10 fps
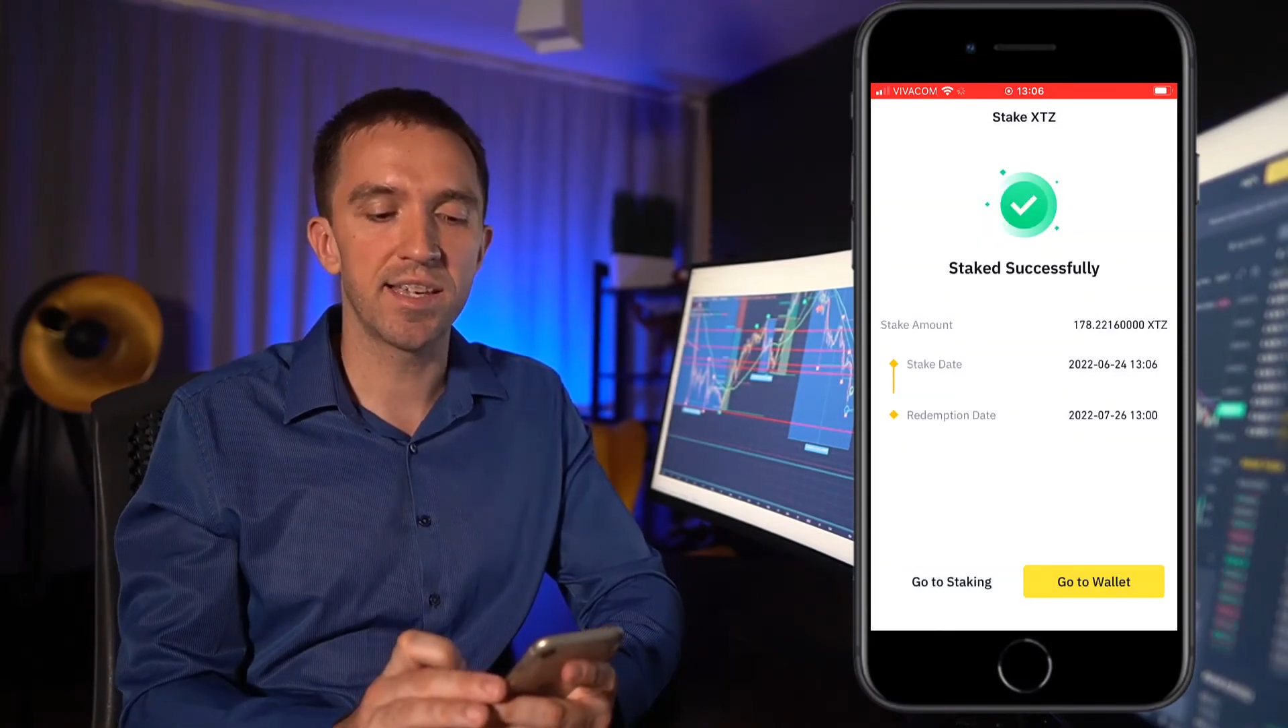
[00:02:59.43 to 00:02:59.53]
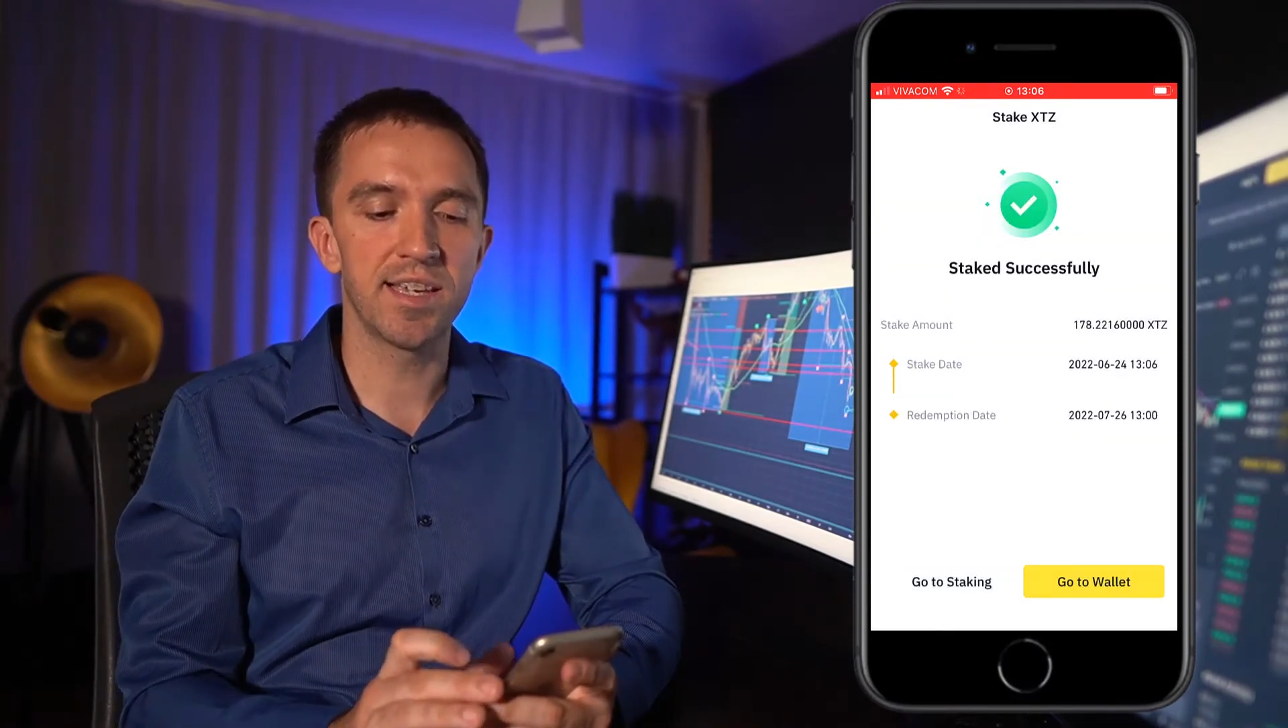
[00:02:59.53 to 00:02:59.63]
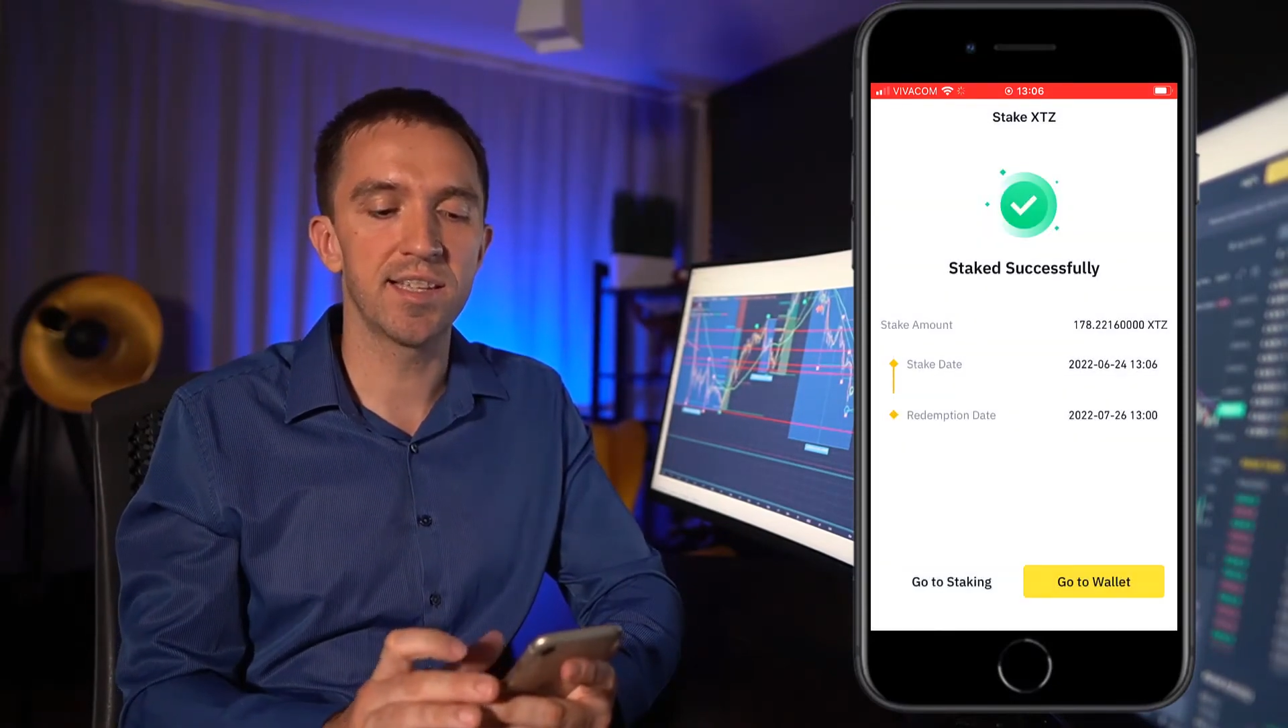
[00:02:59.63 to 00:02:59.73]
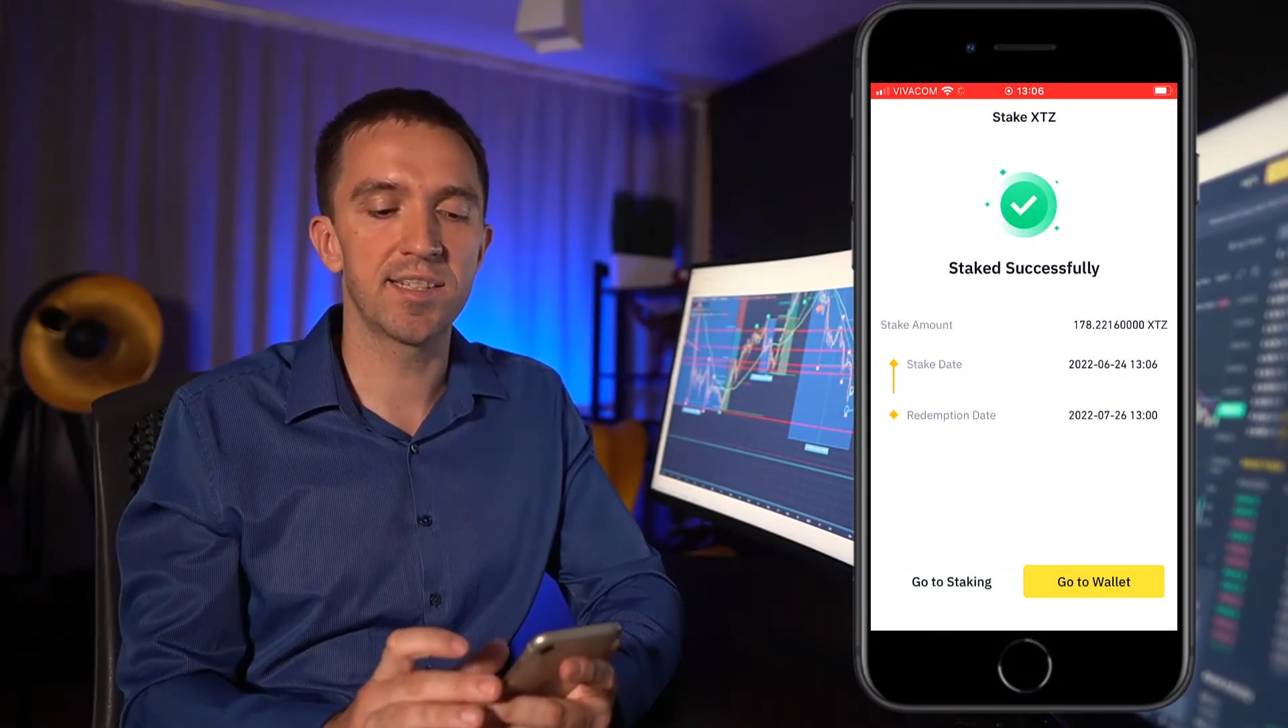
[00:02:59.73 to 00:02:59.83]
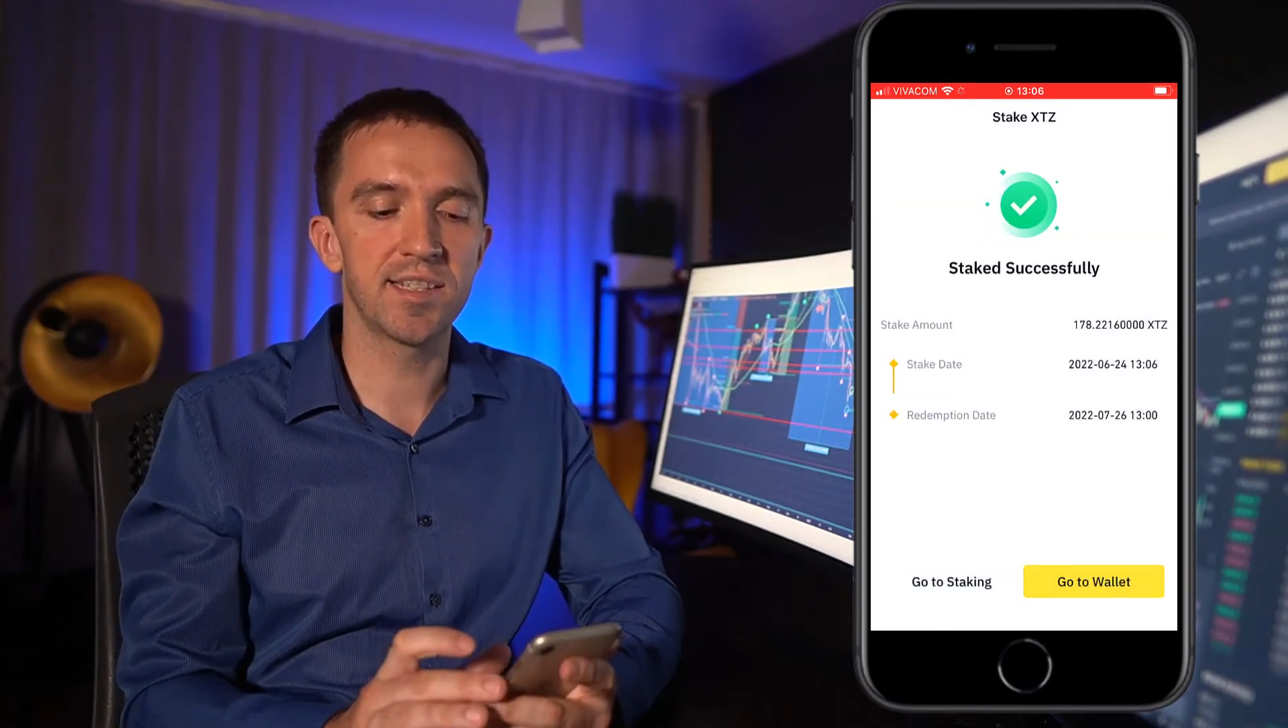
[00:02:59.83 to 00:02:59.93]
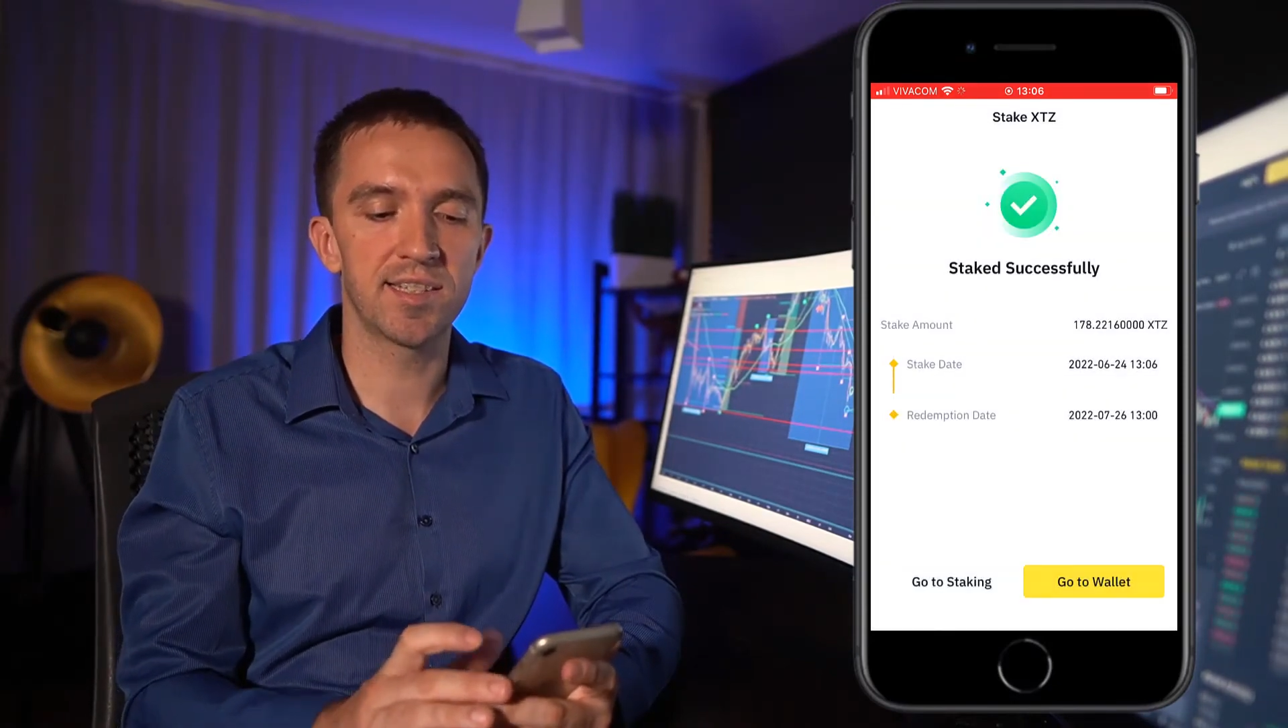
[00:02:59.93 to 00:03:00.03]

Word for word: is